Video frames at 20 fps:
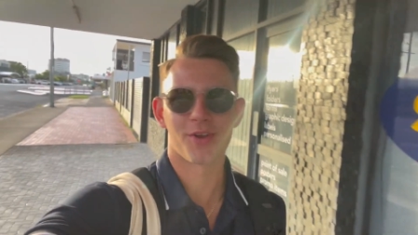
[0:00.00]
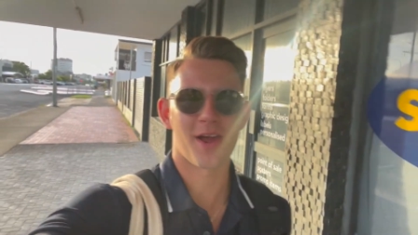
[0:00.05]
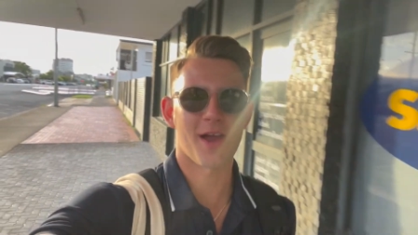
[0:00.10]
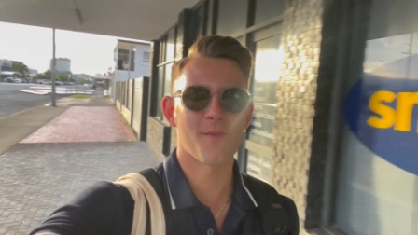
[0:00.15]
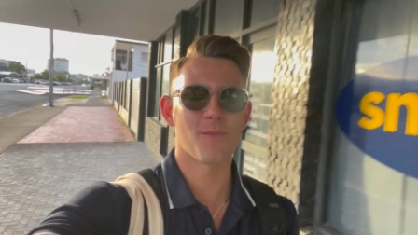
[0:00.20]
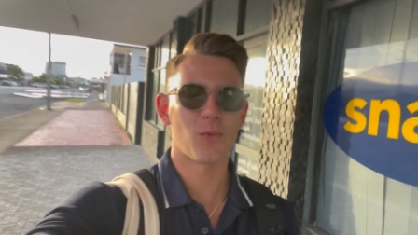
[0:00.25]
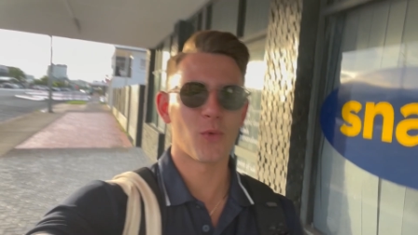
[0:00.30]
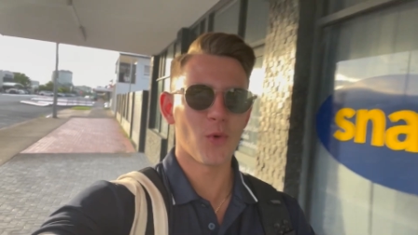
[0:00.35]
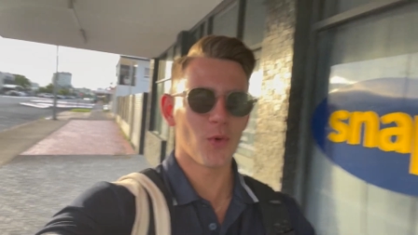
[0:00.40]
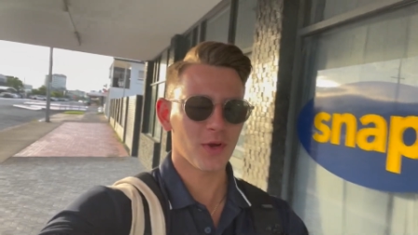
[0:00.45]

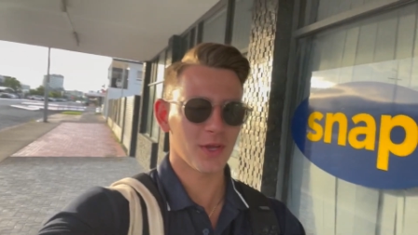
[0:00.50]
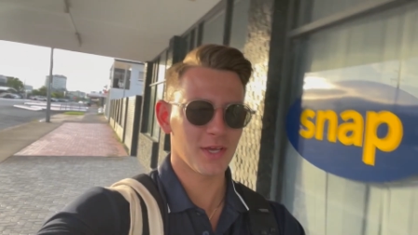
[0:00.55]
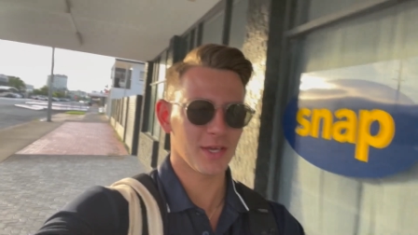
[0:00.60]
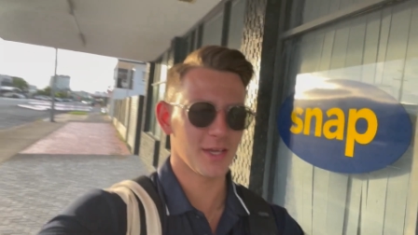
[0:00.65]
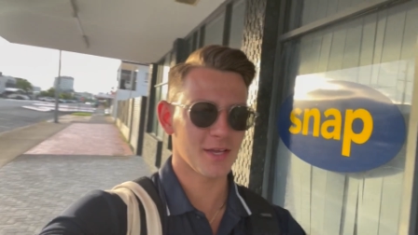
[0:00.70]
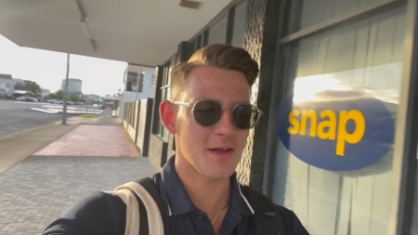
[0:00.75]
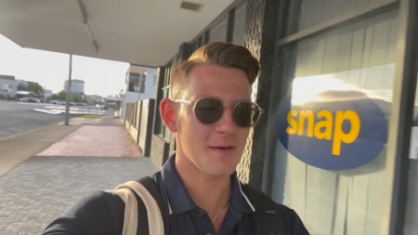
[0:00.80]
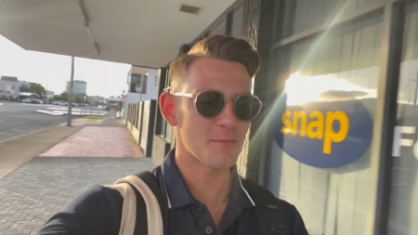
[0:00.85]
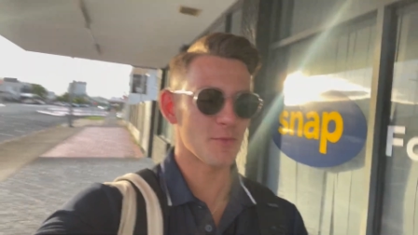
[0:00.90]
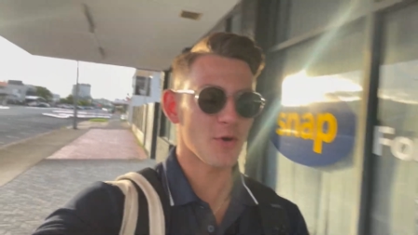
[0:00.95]
I'm
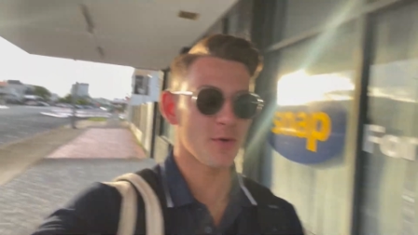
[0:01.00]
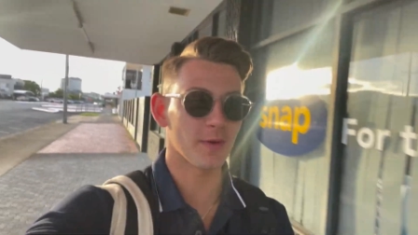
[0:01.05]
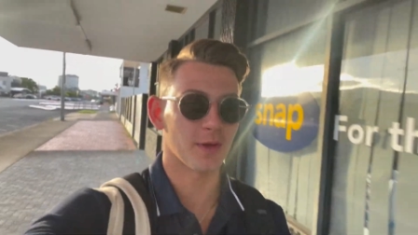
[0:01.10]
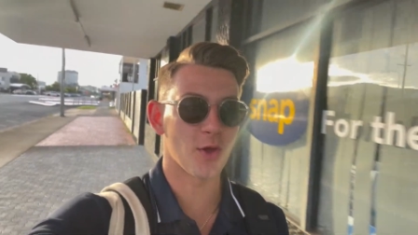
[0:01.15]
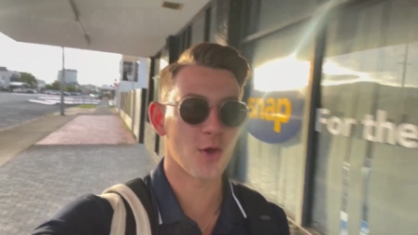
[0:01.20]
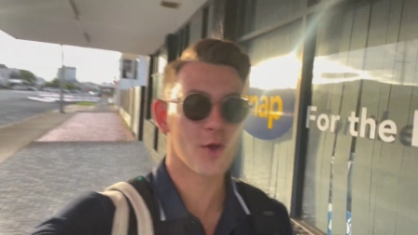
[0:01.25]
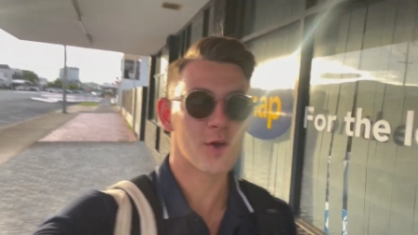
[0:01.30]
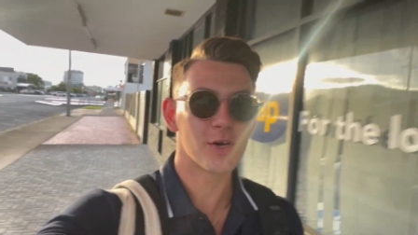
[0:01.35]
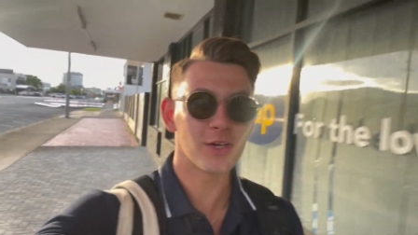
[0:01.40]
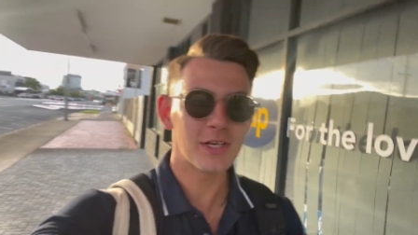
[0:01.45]
walking, I'm going
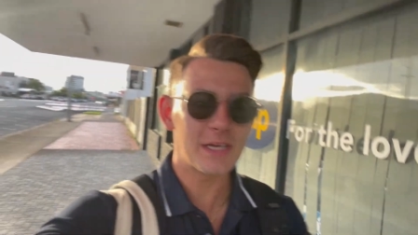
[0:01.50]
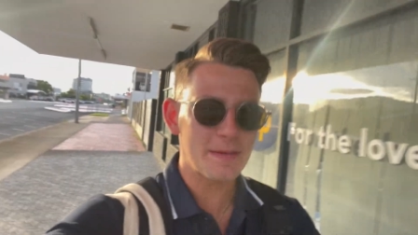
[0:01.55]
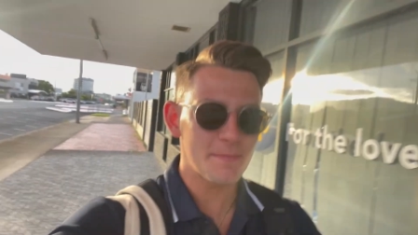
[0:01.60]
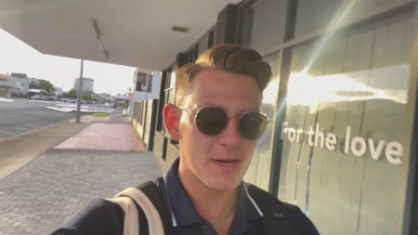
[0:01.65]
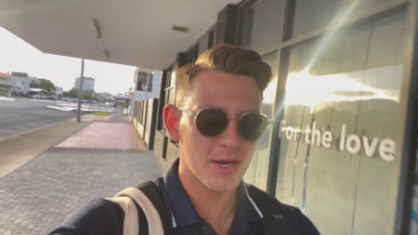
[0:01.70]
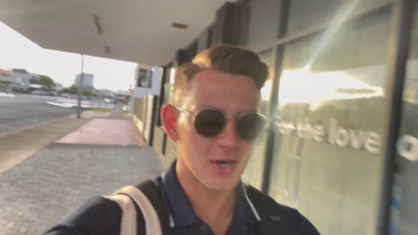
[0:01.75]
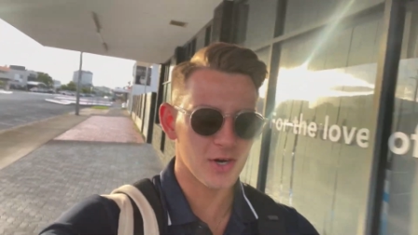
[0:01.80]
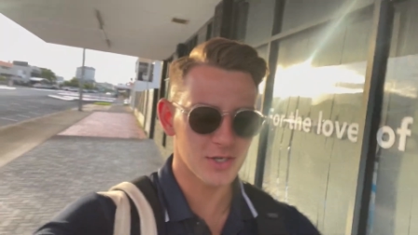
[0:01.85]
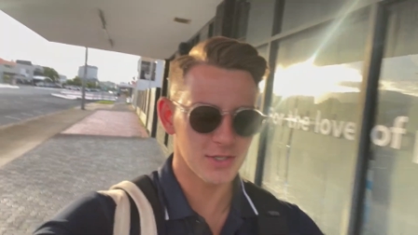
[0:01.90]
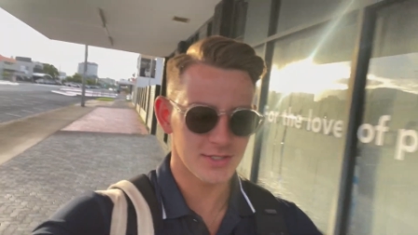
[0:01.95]
early
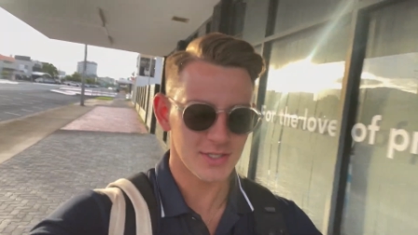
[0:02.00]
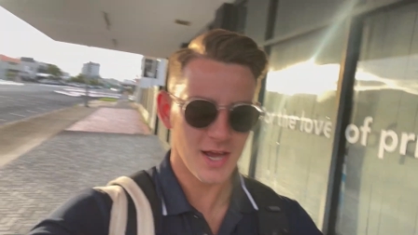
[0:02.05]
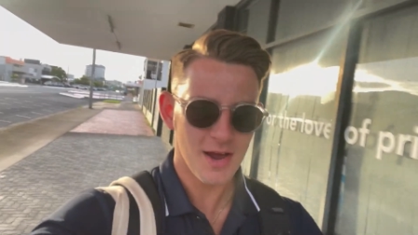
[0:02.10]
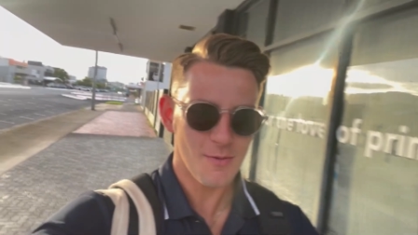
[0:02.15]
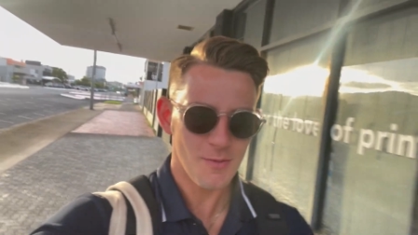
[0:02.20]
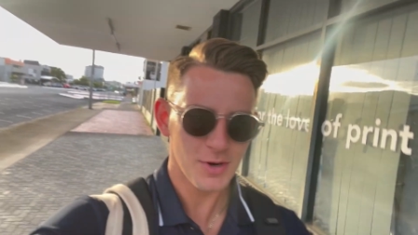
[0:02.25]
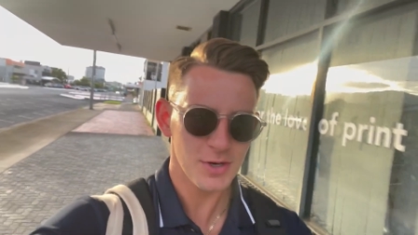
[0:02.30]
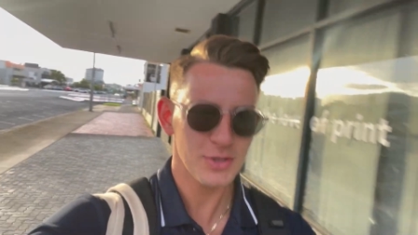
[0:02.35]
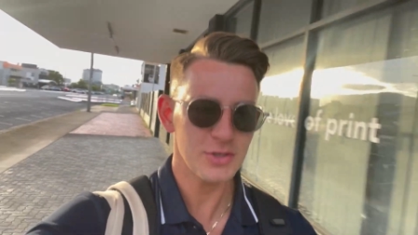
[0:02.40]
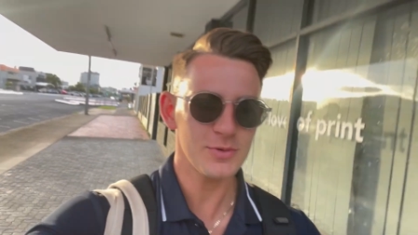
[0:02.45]
because I
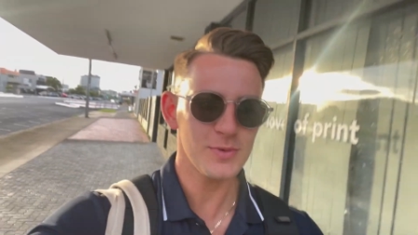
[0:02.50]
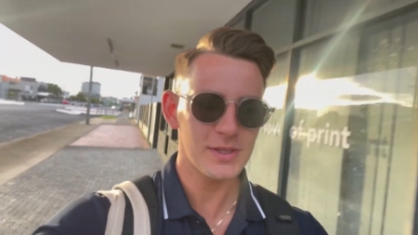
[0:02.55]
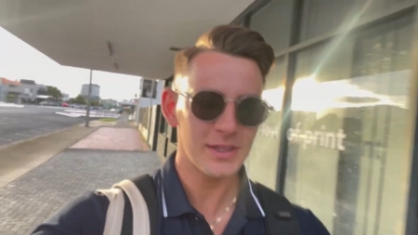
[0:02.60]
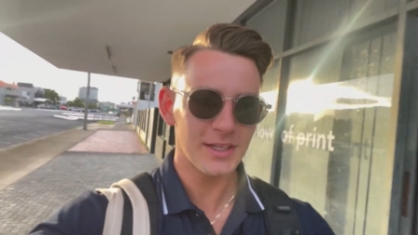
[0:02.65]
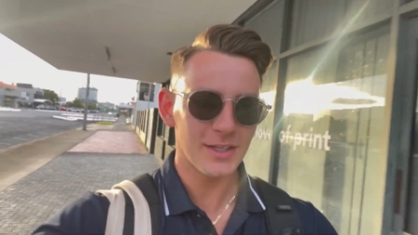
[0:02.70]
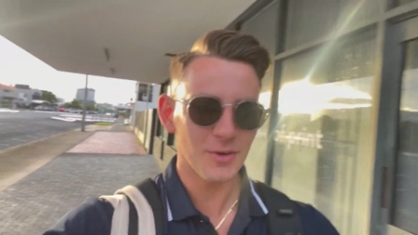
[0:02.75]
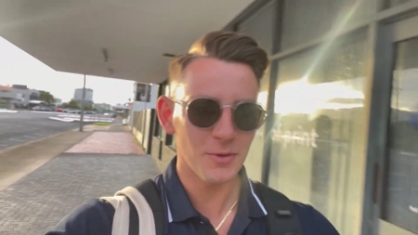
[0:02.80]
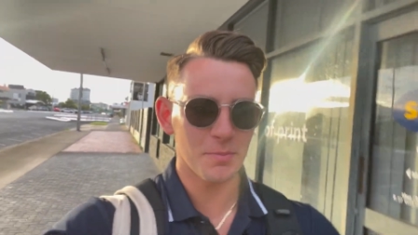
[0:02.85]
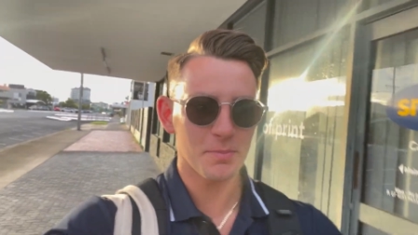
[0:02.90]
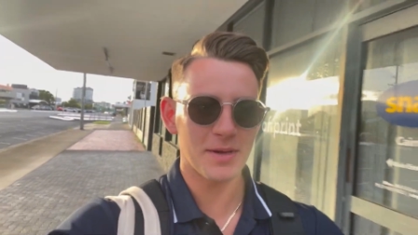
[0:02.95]
want to do a
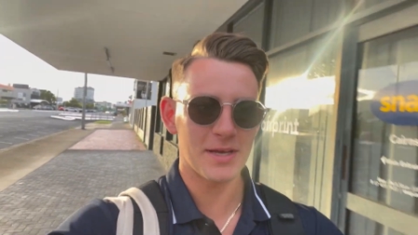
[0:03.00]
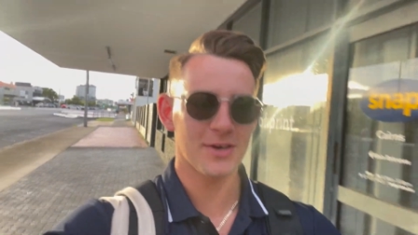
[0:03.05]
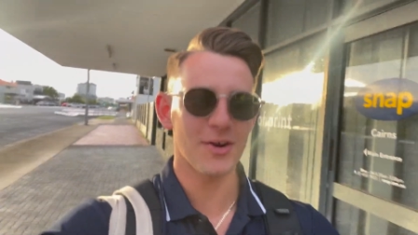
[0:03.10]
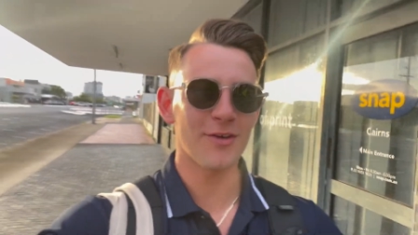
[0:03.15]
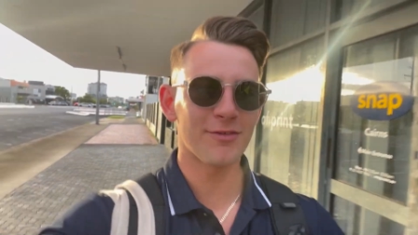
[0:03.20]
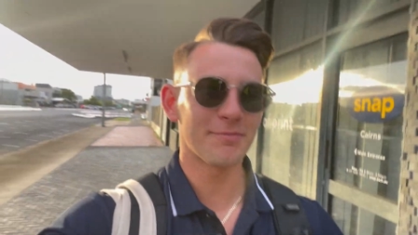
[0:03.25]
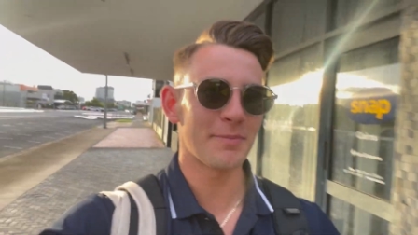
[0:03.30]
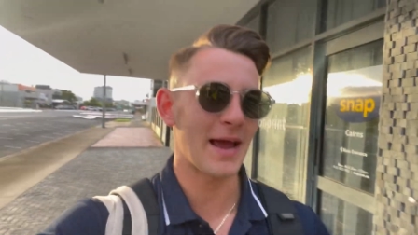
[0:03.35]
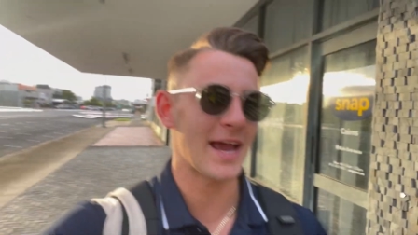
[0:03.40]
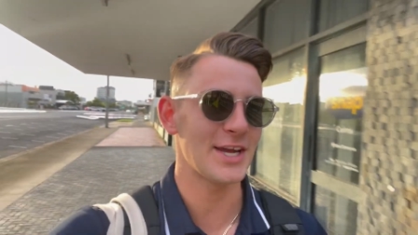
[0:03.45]
little bit
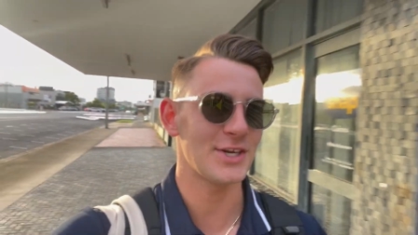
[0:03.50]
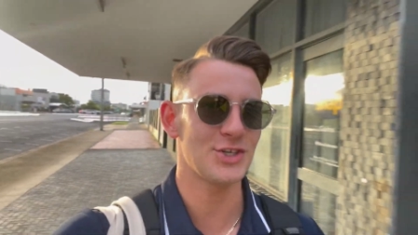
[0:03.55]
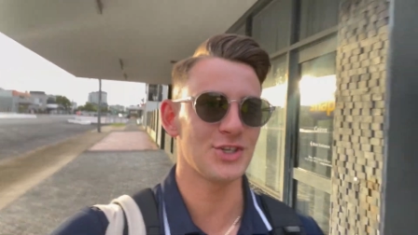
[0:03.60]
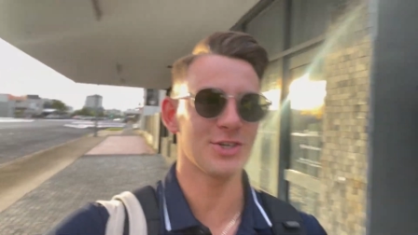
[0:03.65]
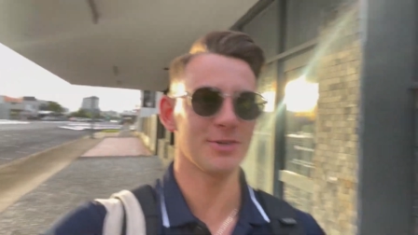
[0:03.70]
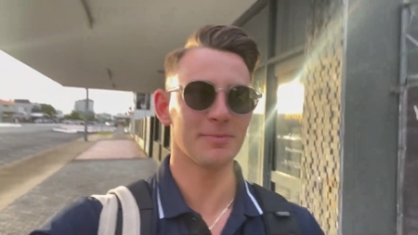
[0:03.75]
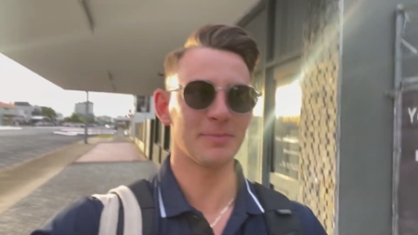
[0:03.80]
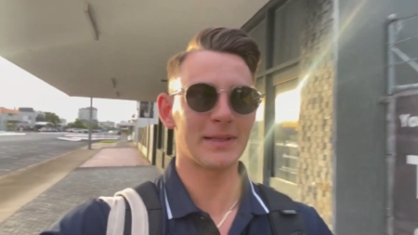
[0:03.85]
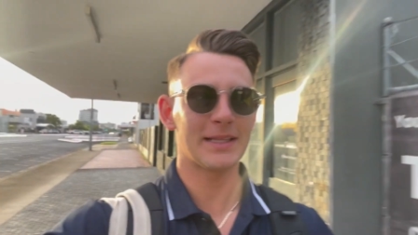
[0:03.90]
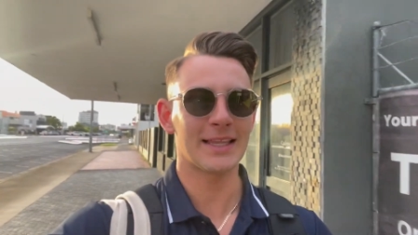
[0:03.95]
of
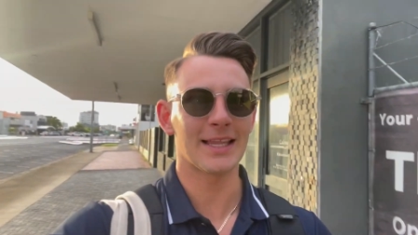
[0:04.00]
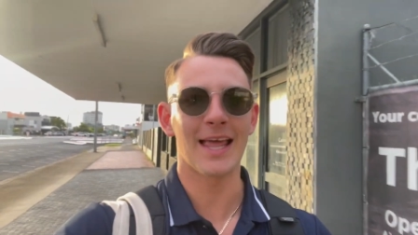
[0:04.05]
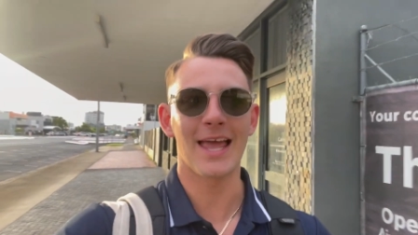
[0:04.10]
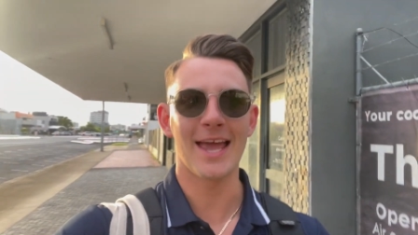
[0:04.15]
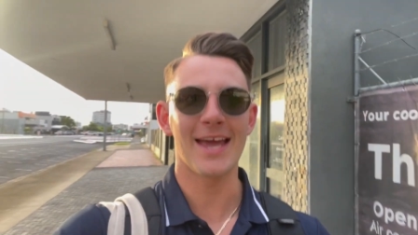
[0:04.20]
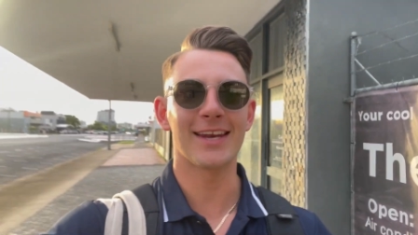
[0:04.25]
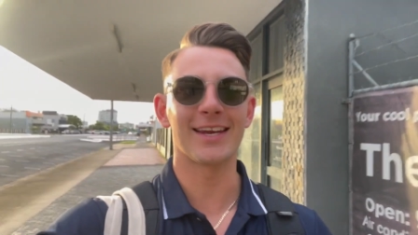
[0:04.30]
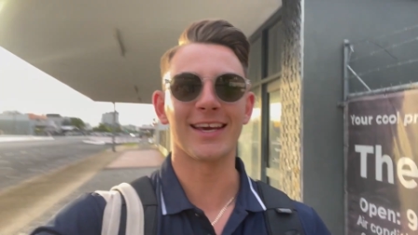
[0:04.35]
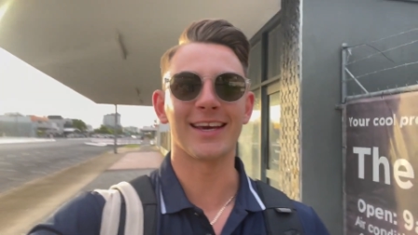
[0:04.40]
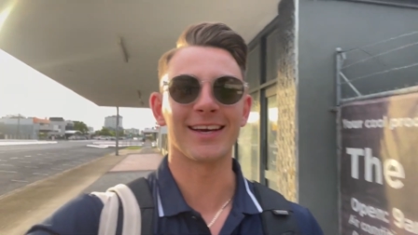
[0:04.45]
patient
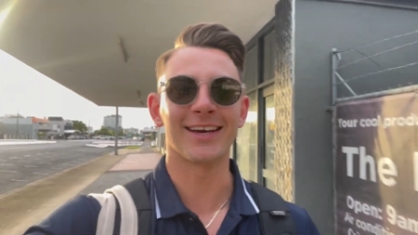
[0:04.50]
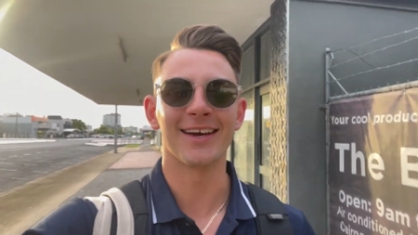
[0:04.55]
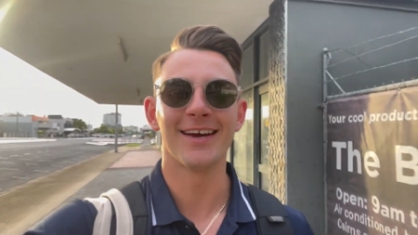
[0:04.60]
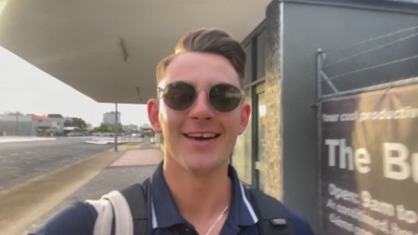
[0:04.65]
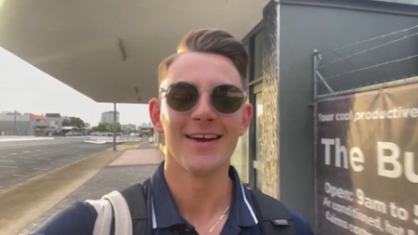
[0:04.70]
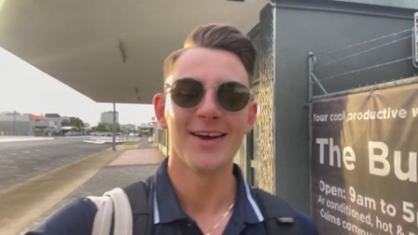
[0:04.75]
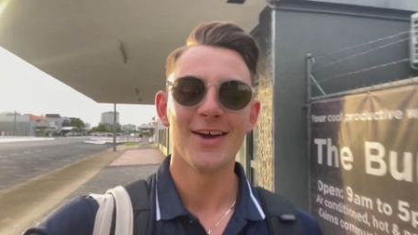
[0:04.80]
planning.